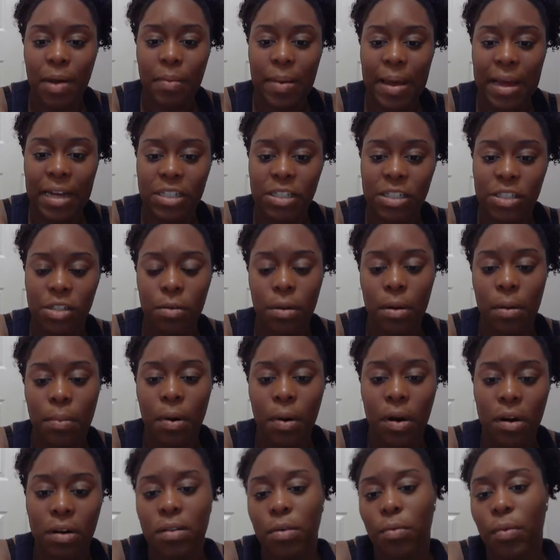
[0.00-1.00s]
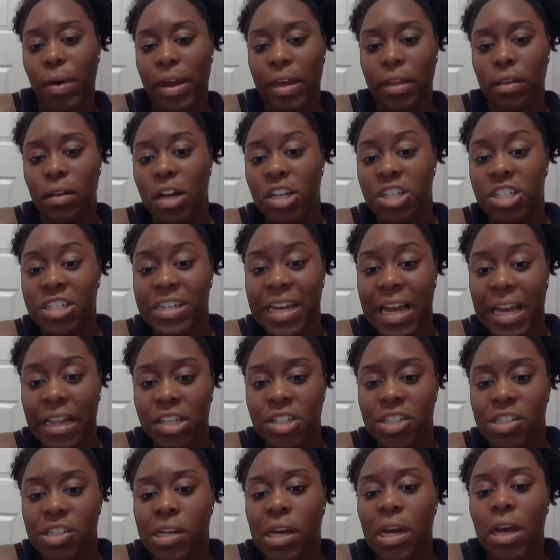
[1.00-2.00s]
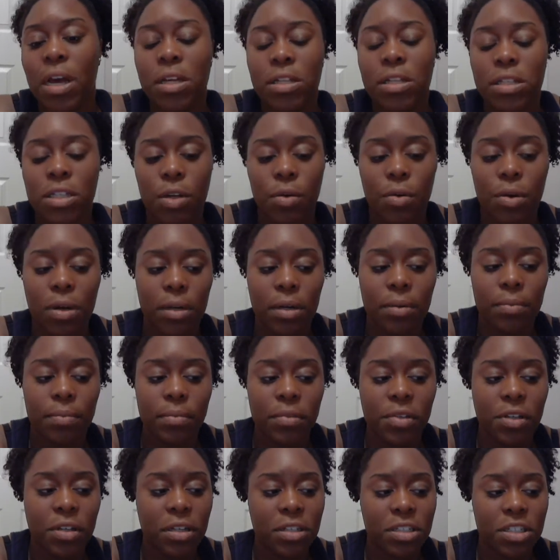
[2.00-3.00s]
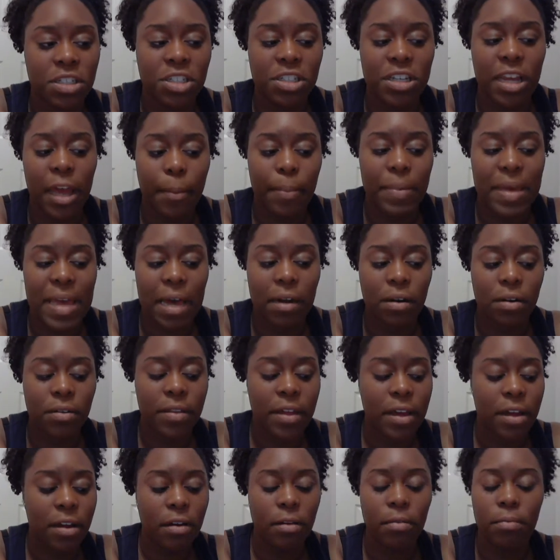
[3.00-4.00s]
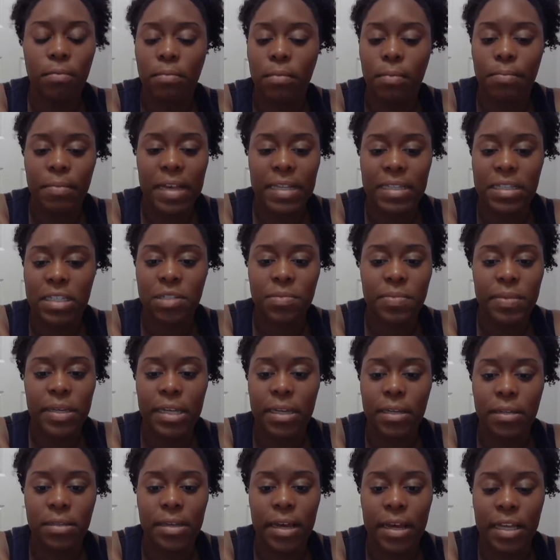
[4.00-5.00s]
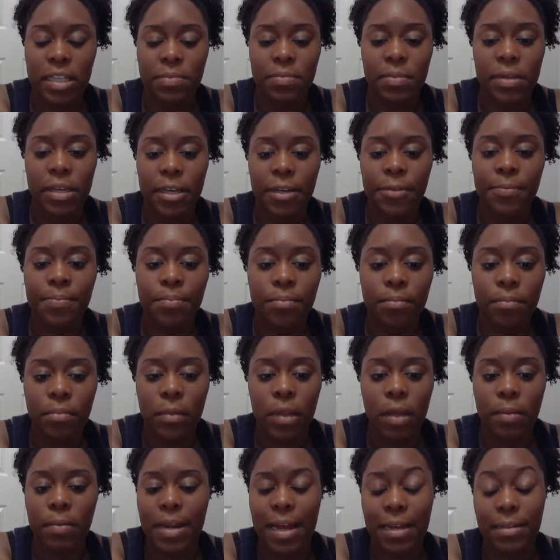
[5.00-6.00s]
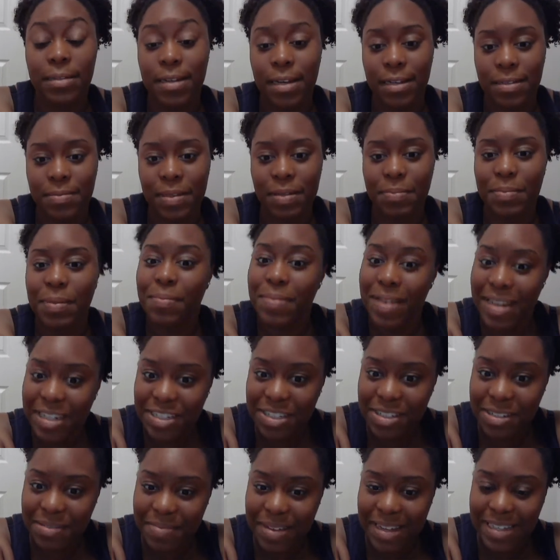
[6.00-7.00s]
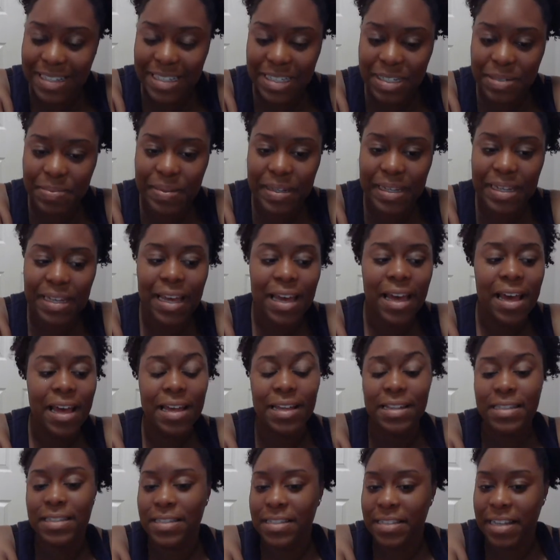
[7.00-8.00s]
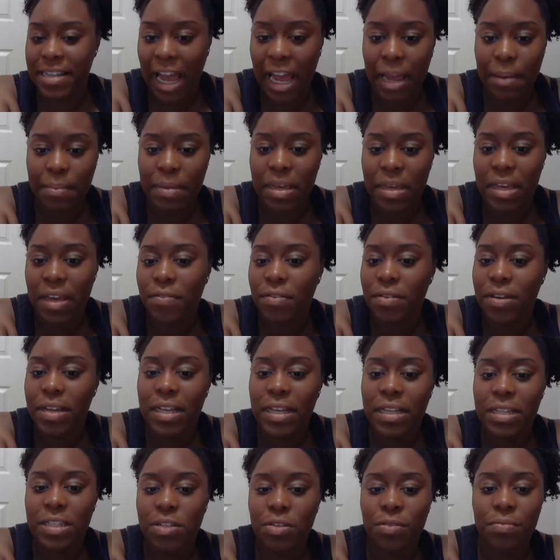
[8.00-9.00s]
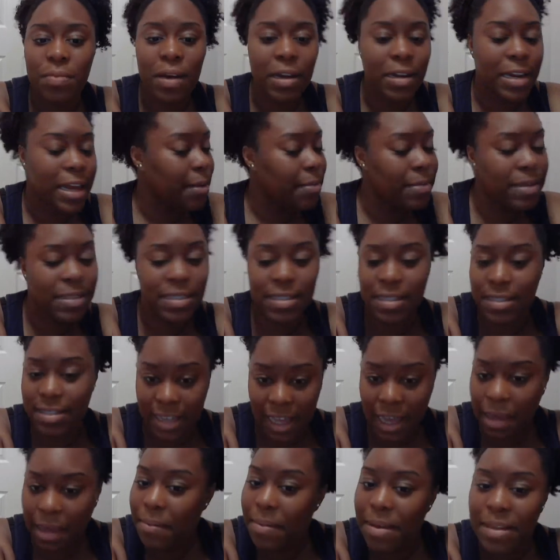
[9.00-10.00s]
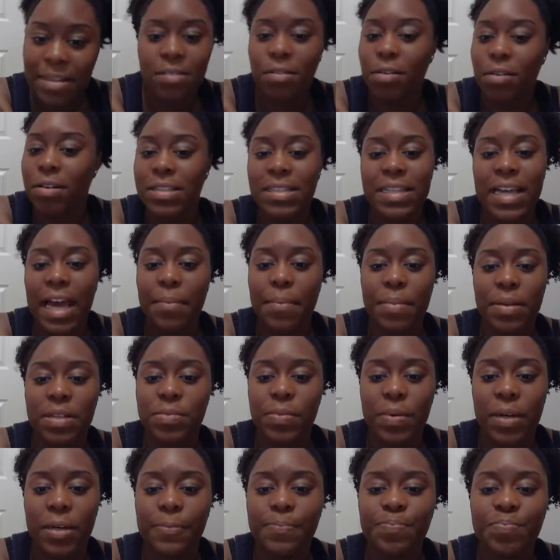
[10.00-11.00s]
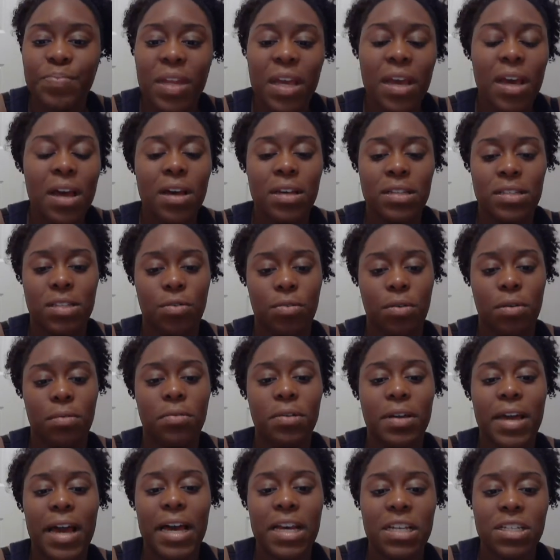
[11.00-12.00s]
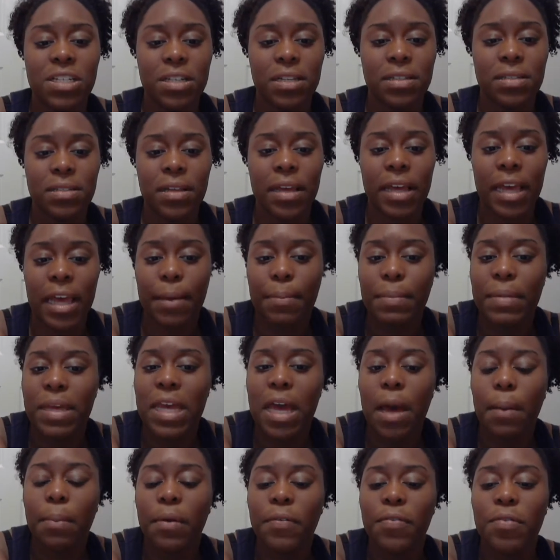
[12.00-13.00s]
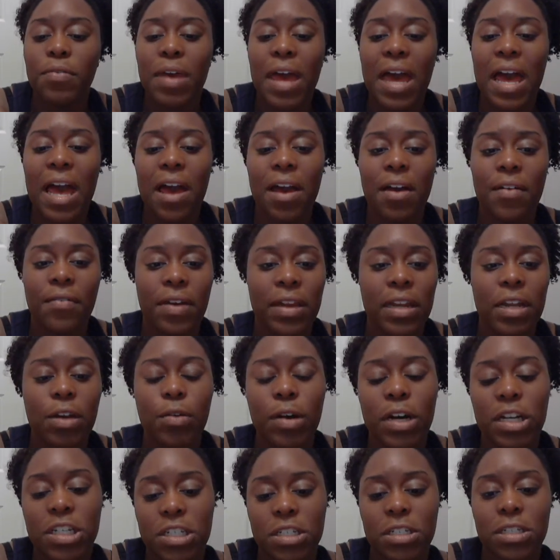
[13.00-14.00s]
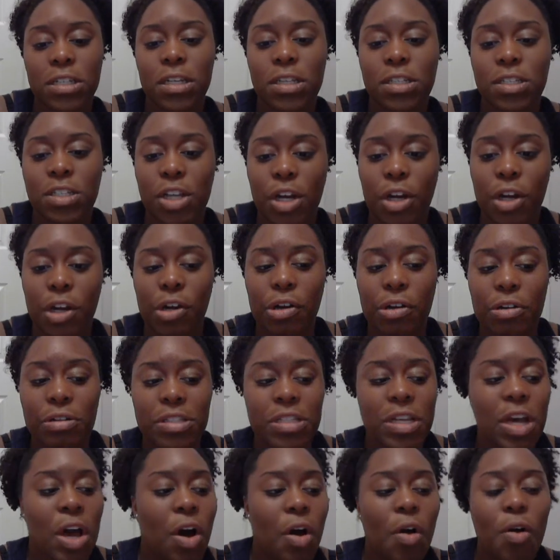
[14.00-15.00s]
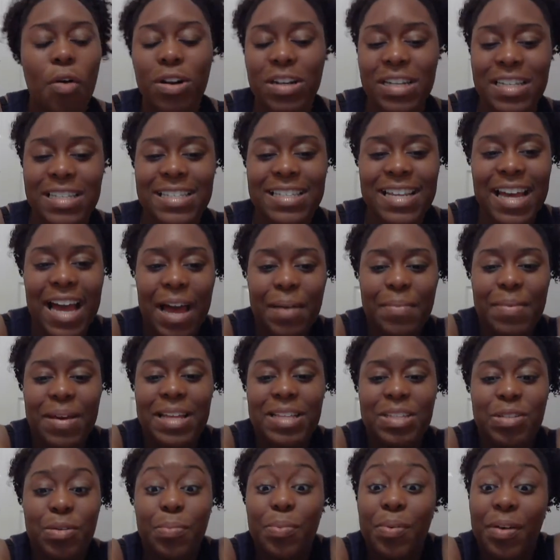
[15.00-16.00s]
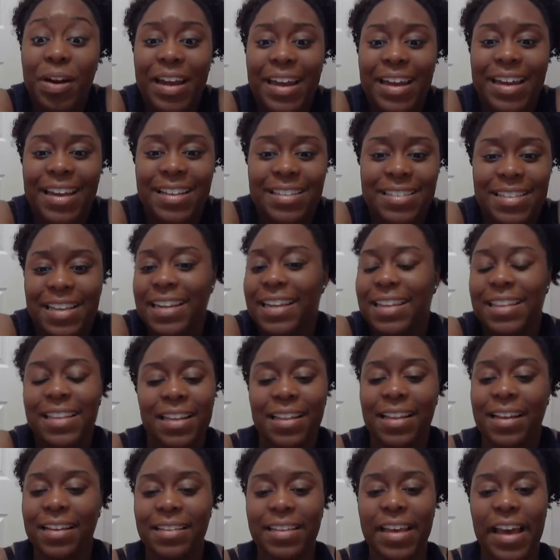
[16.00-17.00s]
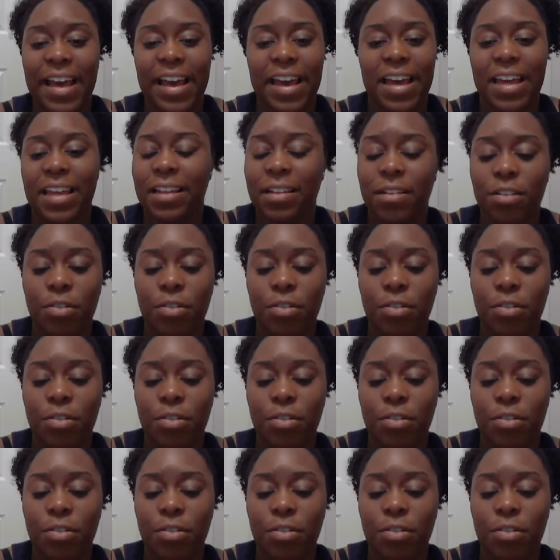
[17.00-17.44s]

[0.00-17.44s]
I'm actually a part of the weight loss challenge, so you can just check me out on there. Message me, text me. I mean, not text me, but message me, Skype me if you need to. My name is the same as on Skype as well. So you guys just hit me up if you have any questions, concerns, or just comments or praise, anything like that.